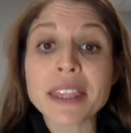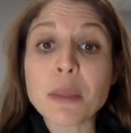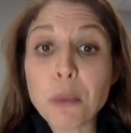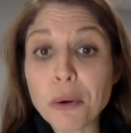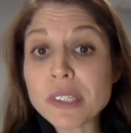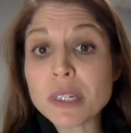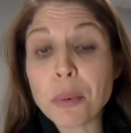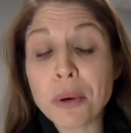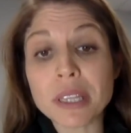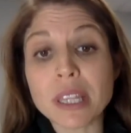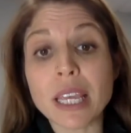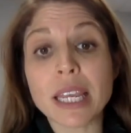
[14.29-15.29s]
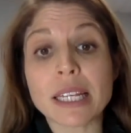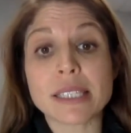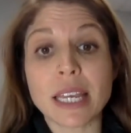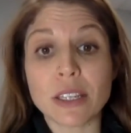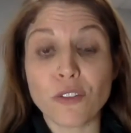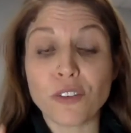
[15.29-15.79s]
The most important thing is
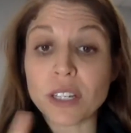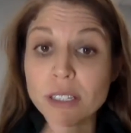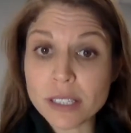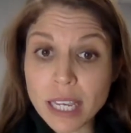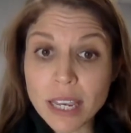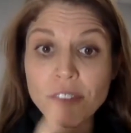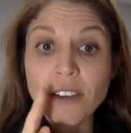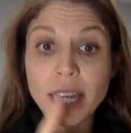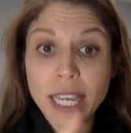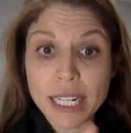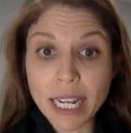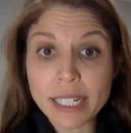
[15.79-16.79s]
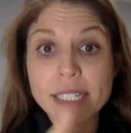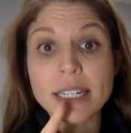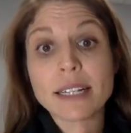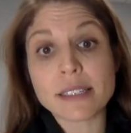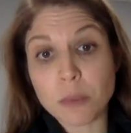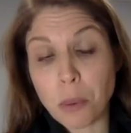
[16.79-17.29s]
that you feel safe, connected,
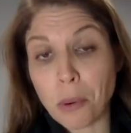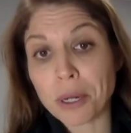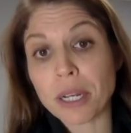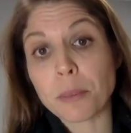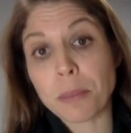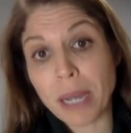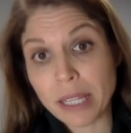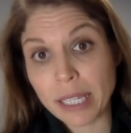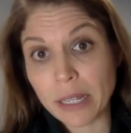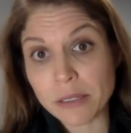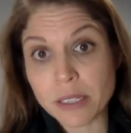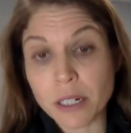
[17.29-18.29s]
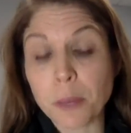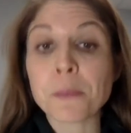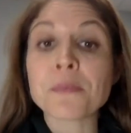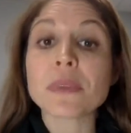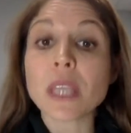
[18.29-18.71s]
and supported by the counselor.